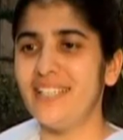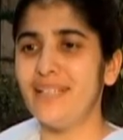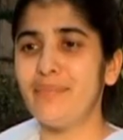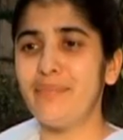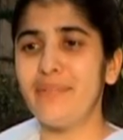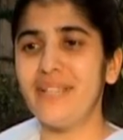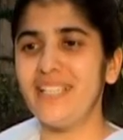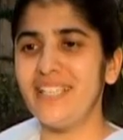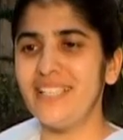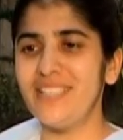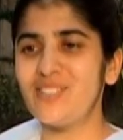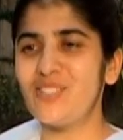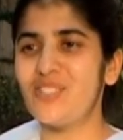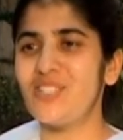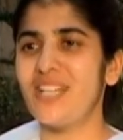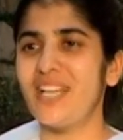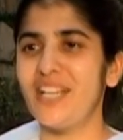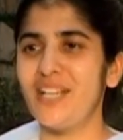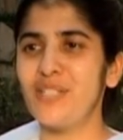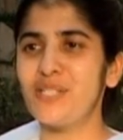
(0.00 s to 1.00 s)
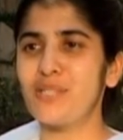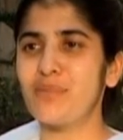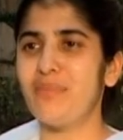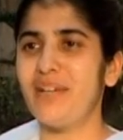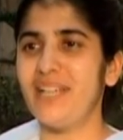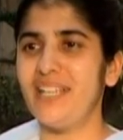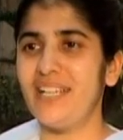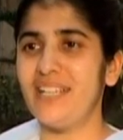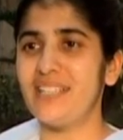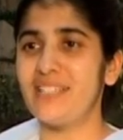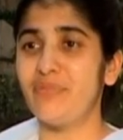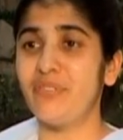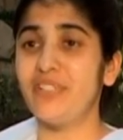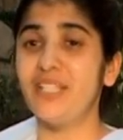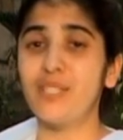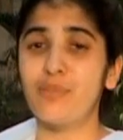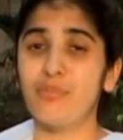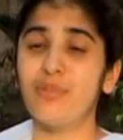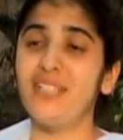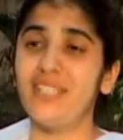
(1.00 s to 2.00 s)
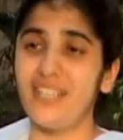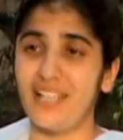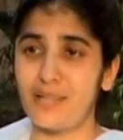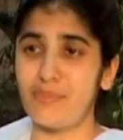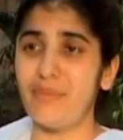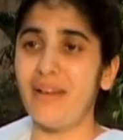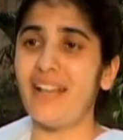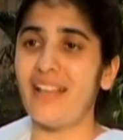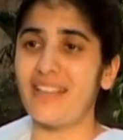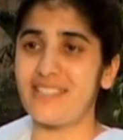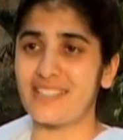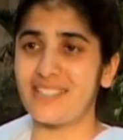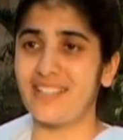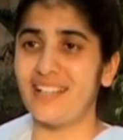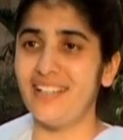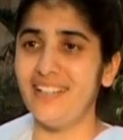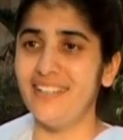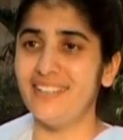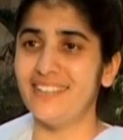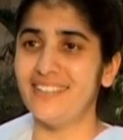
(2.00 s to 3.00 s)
Please change my destiny. First, predict my destiny.